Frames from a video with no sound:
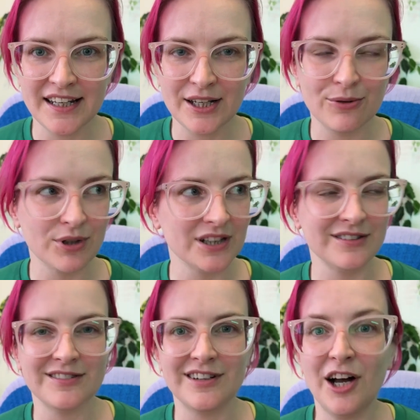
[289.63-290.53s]

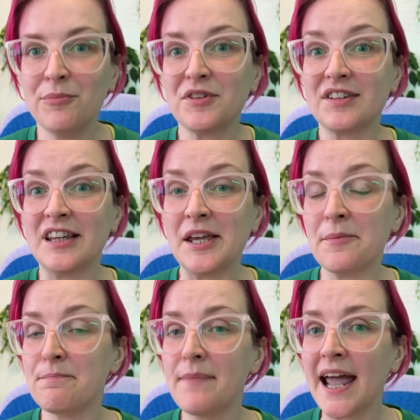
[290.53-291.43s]
Well, obviously
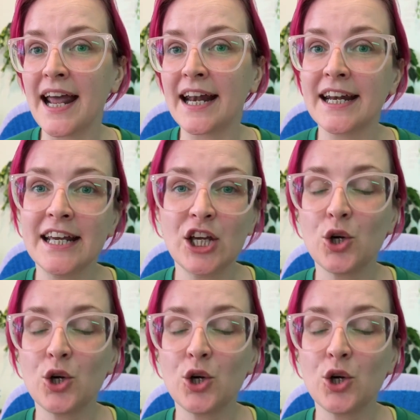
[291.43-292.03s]
men